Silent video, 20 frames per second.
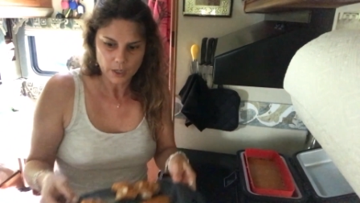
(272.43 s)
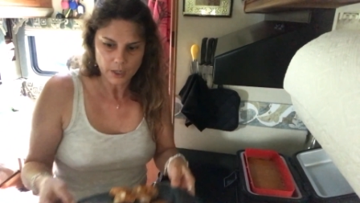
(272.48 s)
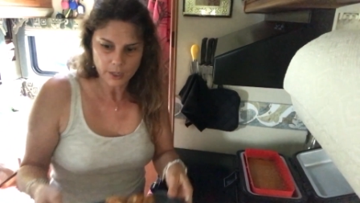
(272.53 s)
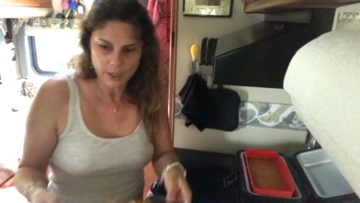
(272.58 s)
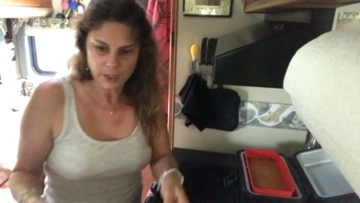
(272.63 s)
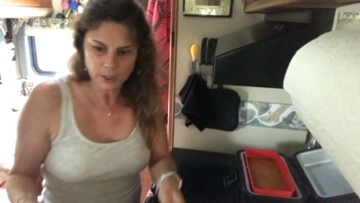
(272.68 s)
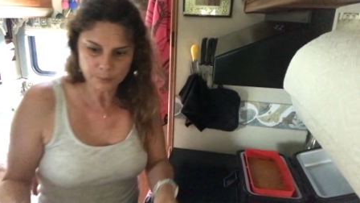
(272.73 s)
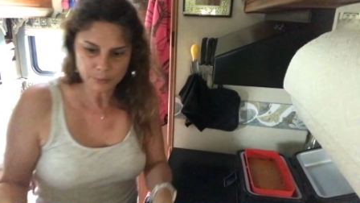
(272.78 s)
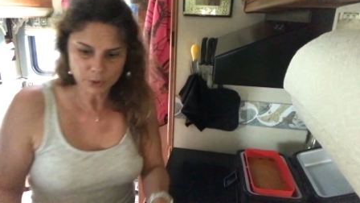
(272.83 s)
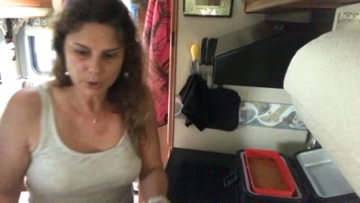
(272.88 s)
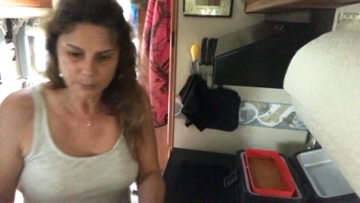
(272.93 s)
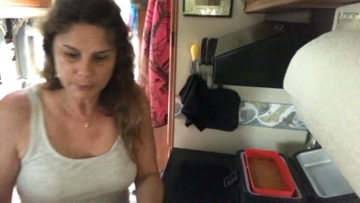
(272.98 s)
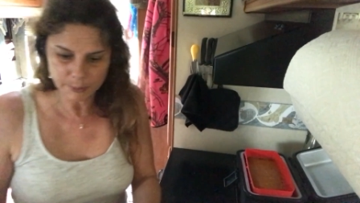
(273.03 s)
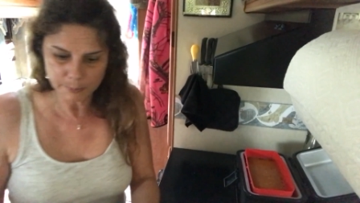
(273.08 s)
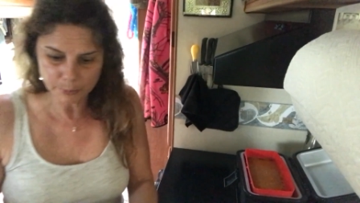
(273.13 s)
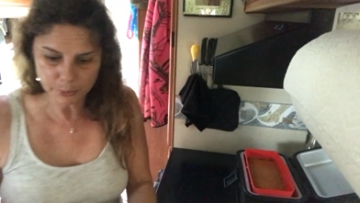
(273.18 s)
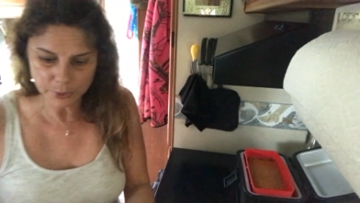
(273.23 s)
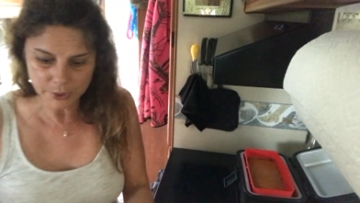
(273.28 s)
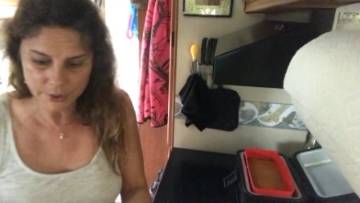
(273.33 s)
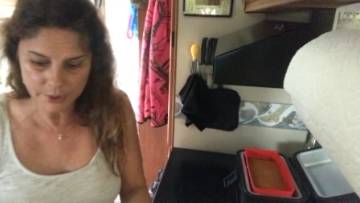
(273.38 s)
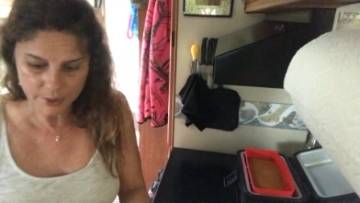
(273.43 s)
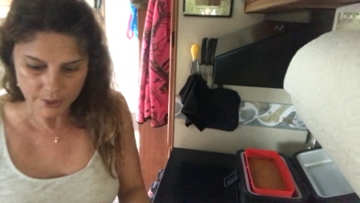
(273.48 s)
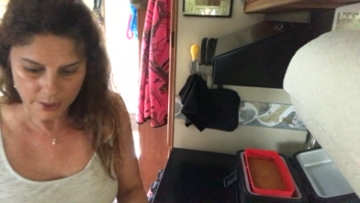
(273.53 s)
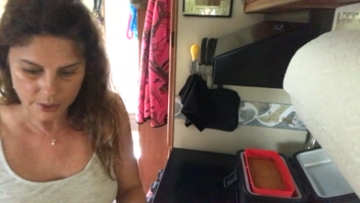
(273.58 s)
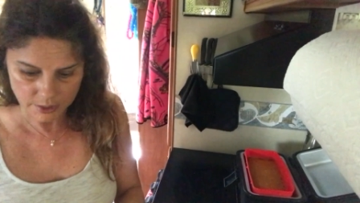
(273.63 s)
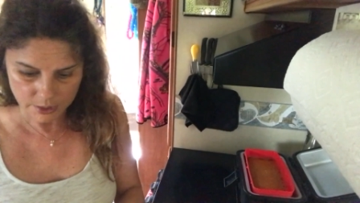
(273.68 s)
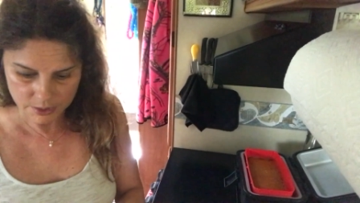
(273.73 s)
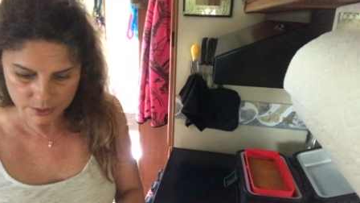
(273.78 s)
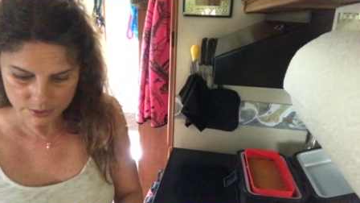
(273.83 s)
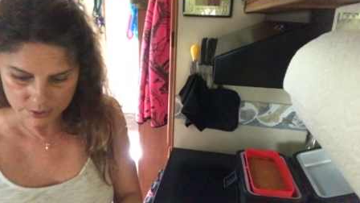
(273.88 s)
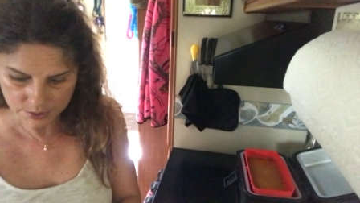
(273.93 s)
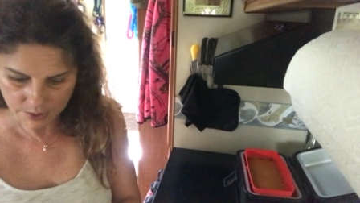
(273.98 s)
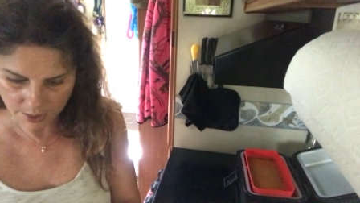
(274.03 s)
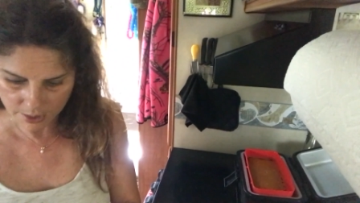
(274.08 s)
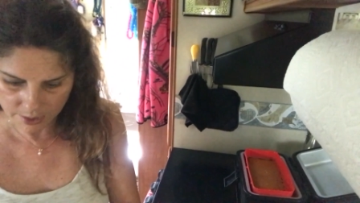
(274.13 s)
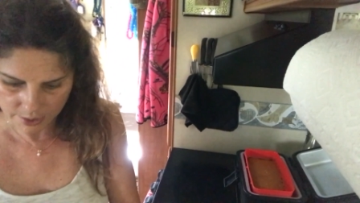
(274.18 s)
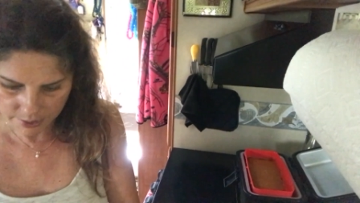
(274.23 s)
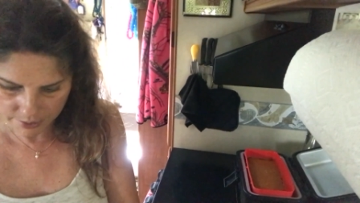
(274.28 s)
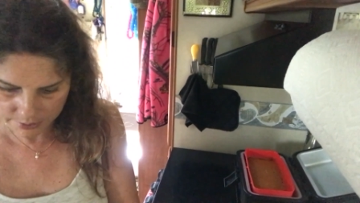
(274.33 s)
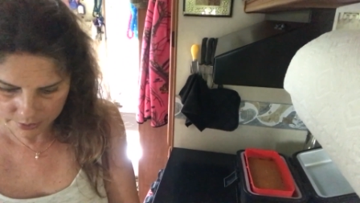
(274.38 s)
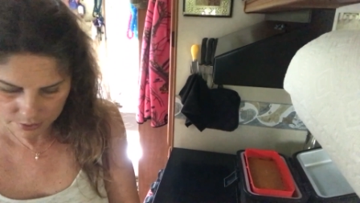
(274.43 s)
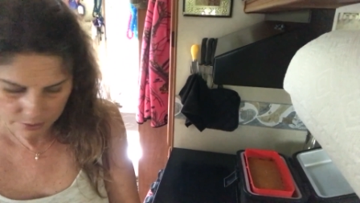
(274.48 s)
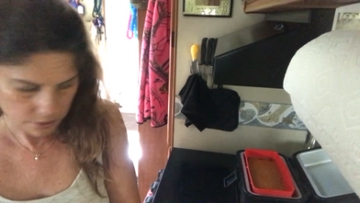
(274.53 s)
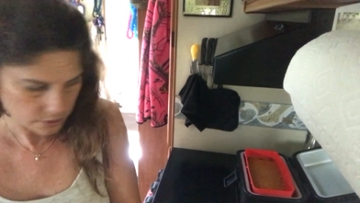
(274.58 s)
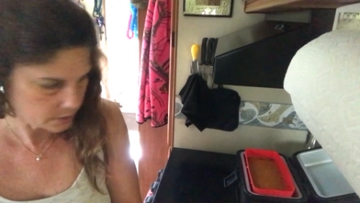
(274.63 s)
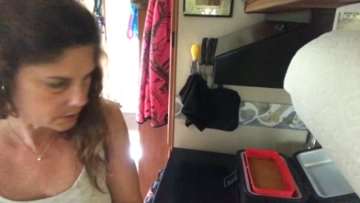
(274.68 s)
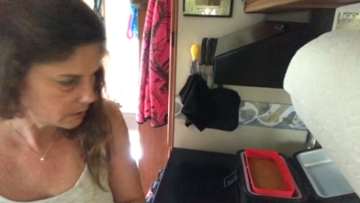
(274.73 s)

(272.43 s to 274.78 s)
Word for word: And I'm going to be putting that inside.